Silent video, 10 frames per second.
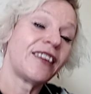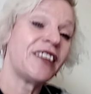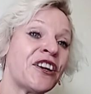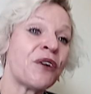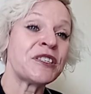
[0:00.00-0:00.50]

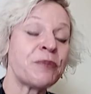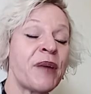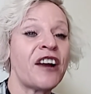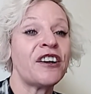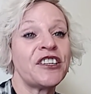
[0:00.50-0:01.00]
you know, as a
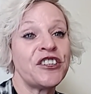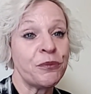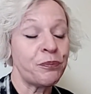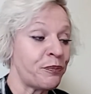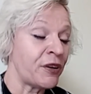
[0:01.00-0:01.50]
parent, you
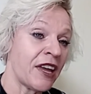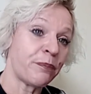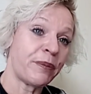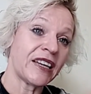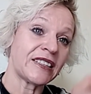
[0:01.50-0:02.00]

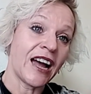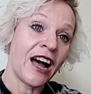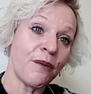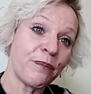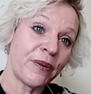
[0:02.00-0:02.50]
get picked
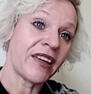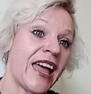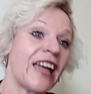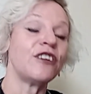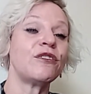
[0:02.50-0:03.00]
up
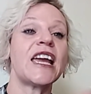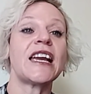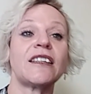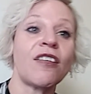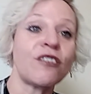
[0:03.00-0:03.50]
and you take
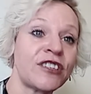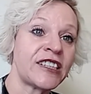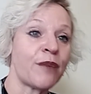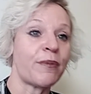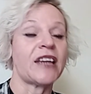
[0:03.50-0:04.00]
another
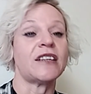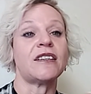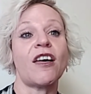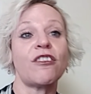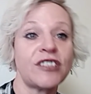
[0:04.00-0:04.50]
step.
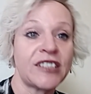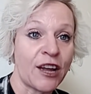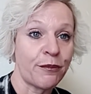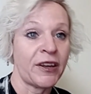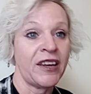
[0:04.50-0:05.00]

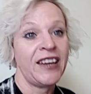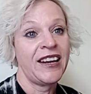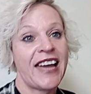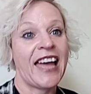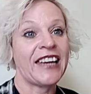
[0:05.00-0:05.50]

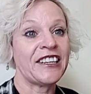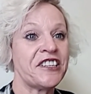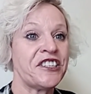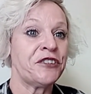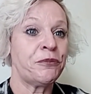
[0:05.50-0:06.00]
And
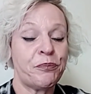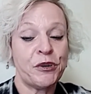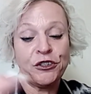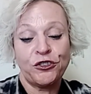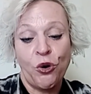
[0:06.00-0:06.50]
you put
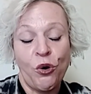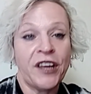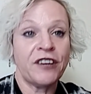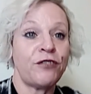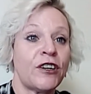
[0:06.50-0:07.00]
a toy
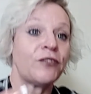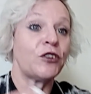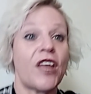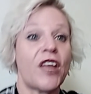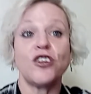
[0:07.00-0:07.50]
in front of you
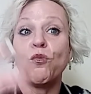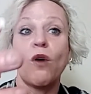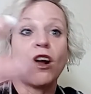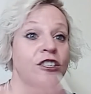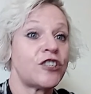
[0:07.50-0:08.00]
that you
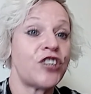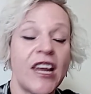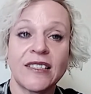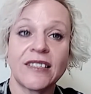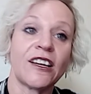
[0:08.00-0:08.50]
want to
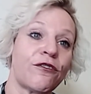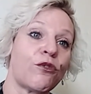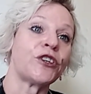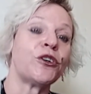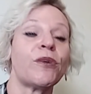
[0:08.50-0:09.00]
chase.
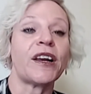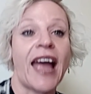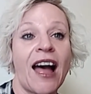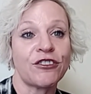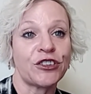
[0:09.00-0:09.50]
Therefore, you run
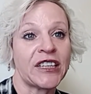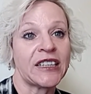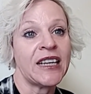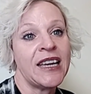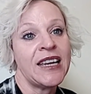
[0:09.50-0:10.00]
after it.
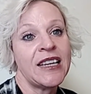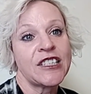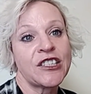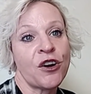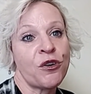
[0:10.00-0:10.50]

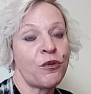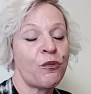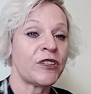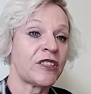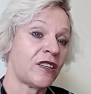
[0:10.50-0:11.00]
So
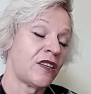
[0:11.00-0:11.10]
what